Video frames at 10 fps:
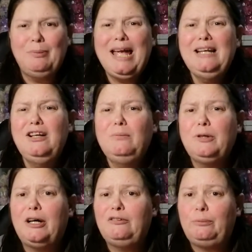pattern I'm
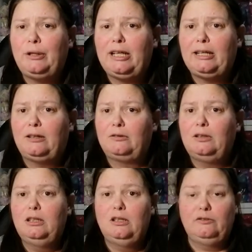kind of working
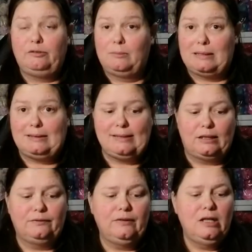on for
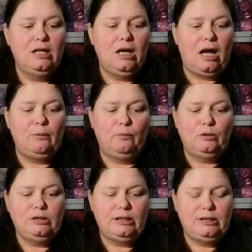myself. I
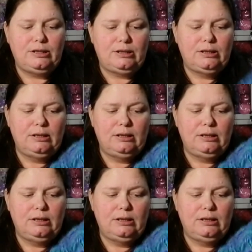wanted